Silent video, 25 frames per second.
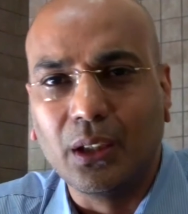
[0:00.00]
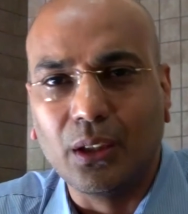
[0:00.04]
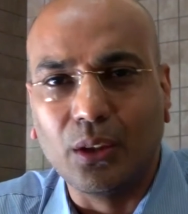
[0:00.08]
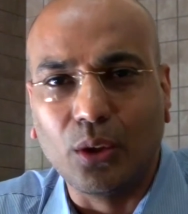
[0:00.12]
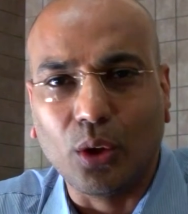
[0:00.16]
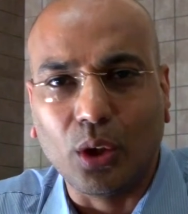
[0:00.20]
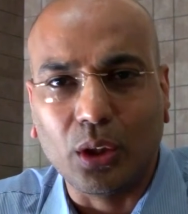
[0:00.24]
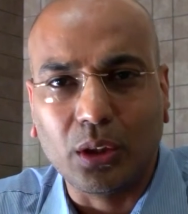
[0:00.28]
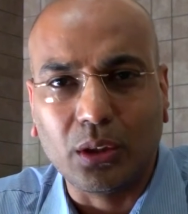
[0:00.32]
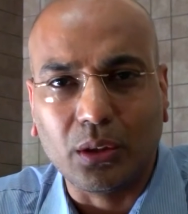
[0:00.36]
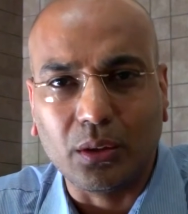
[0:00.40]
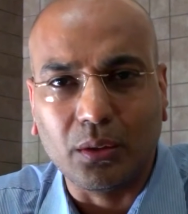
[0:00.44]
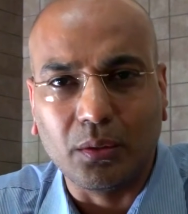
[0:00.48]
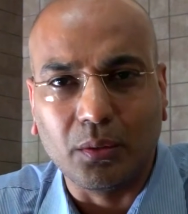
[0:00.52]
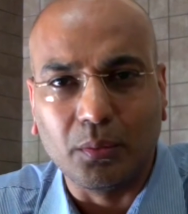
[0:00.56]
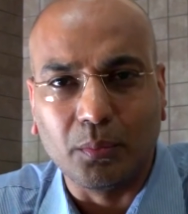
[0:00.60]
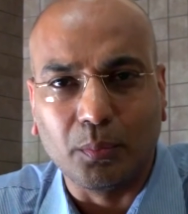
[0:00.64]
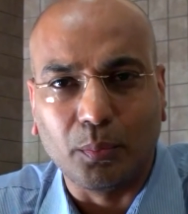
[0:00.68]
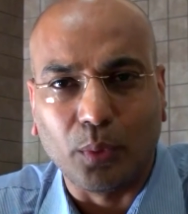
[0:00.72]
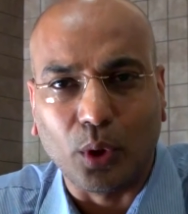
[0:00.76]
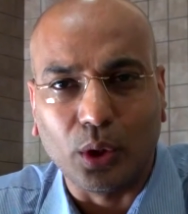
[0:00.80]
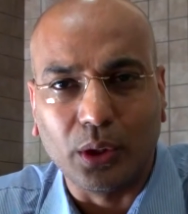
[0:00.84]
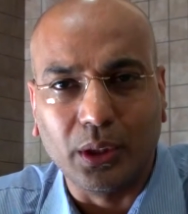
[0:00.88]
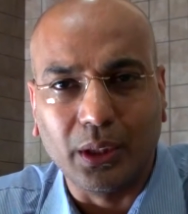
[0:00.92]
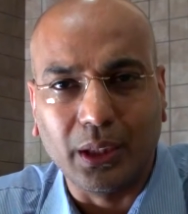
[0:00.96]
not uh,
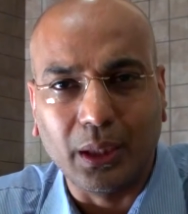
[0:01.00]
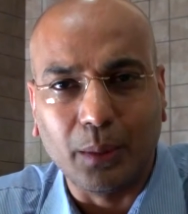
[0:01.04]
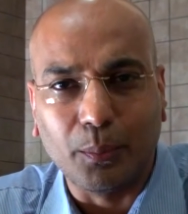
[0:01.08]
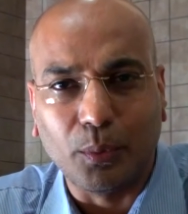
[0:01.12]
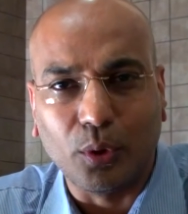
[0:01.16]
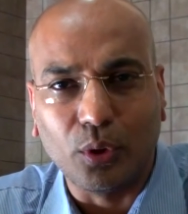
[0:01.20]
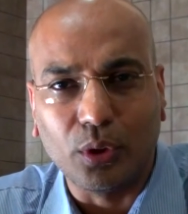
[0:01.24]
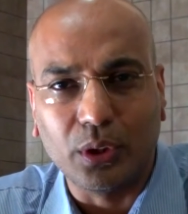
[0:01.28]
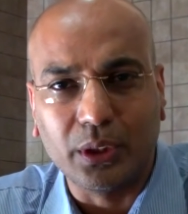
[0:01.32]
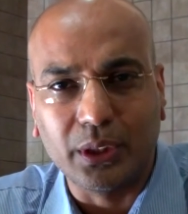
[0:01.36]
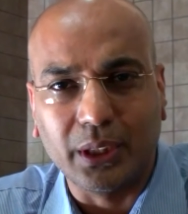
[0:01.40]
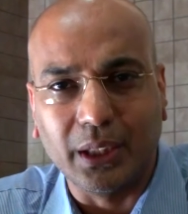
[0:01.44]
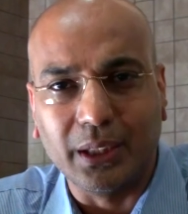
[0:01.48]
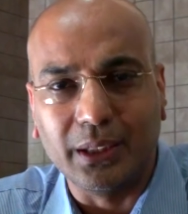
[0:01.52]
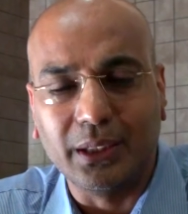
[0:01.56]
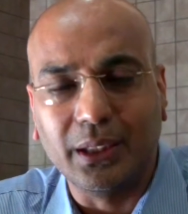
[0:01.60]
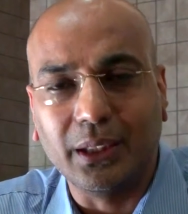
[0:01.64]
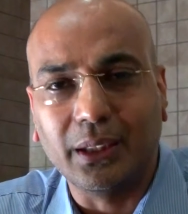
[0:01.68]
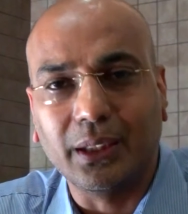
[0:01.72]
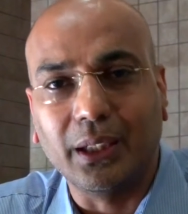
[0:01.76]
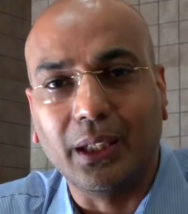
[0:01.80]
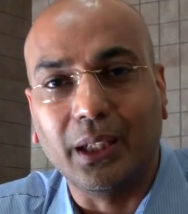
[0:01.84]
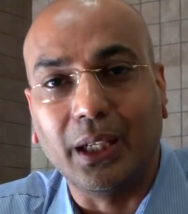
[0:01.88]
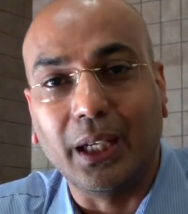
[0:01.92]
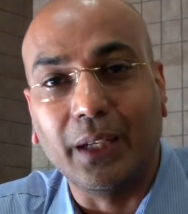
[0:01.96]
bother about
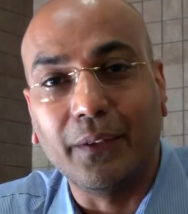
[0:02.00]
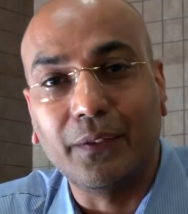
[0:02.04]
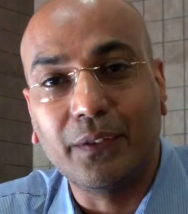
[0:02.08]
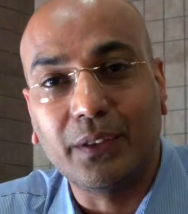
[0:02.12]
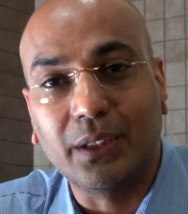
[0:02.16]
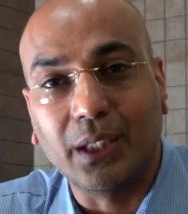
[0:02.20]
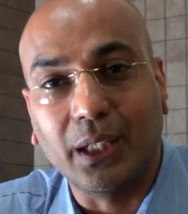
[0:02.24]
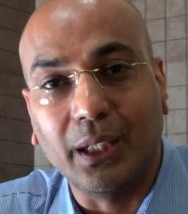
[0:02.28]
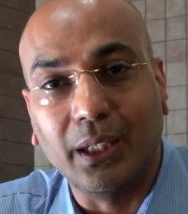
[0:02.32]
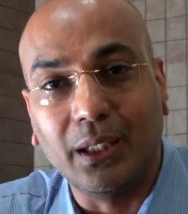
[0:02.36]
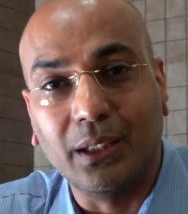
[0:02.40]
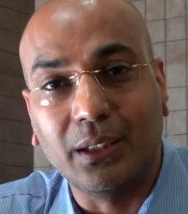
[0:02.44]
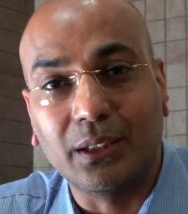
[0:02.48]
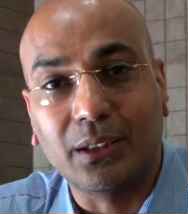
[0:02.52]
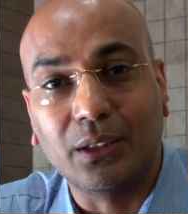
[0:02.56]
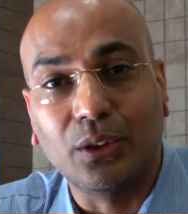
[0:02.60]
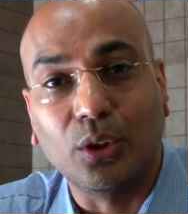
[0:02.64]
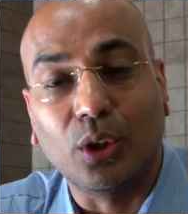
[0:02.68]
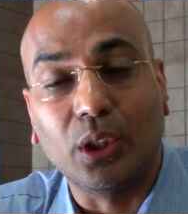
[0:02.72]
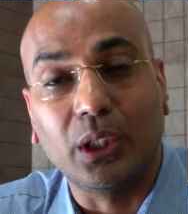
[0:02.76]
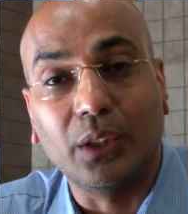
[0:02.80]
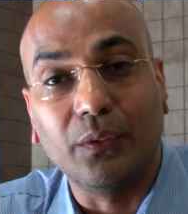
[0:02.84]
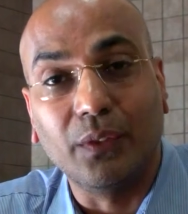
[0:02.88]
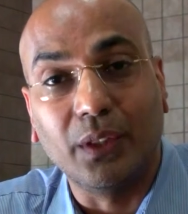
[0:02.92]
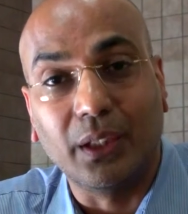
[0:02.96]
changing their lifestyles,
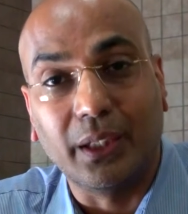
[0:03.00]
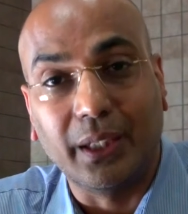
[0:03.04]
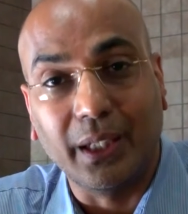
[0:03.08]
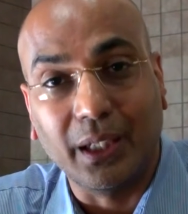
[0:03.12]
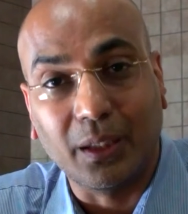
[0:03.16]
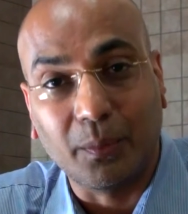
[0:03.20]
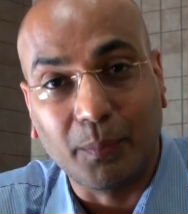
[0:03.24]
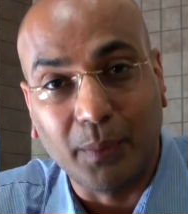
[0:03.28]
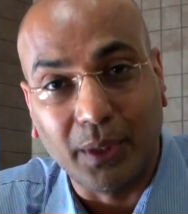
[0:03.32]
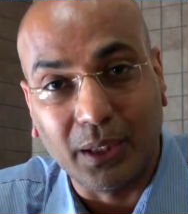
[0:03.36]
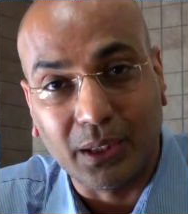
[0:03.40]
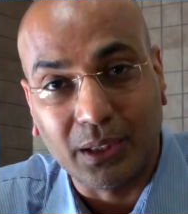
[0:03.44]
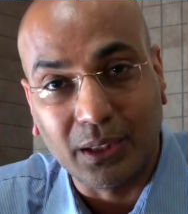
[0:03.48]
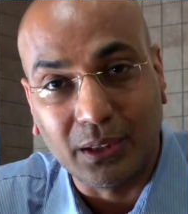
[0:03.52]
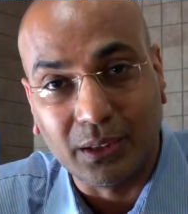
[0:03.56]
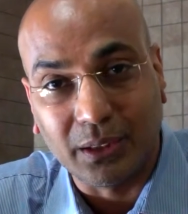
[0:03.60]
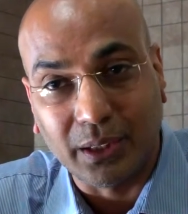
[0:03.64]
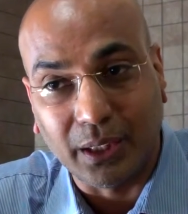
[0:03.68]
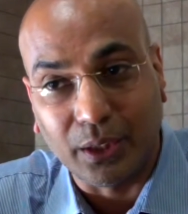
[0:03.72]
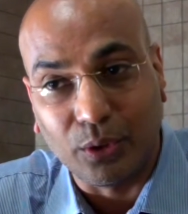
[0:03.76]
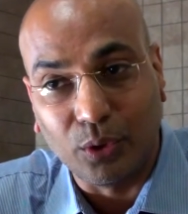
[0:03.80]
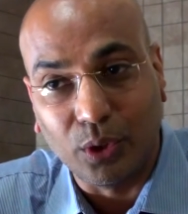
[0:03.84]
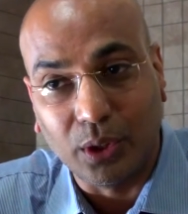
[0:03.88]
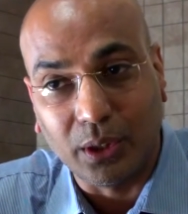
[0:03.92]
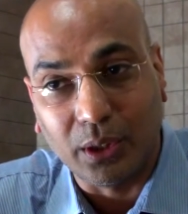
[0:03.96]
not even take
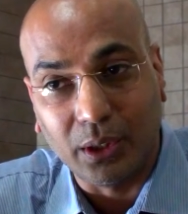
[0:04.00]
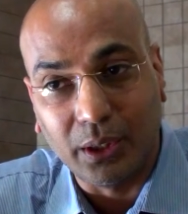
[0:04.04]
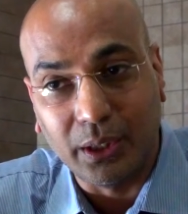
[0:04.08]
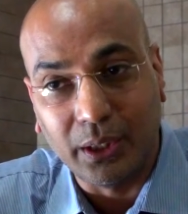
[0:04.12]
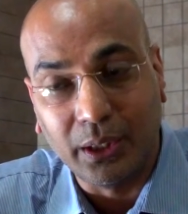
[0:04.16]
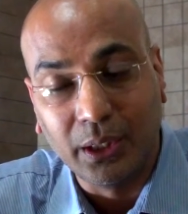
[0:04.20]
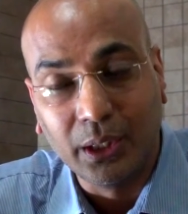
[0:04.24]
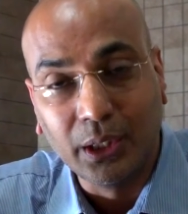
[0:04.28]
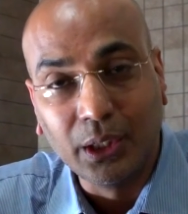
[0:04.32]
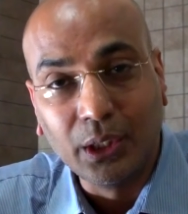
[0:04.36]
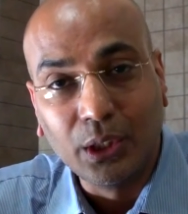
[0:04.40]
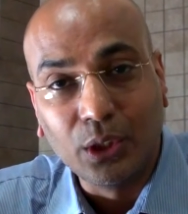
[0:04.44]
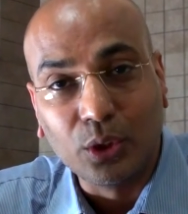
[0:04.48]
medicines regularly.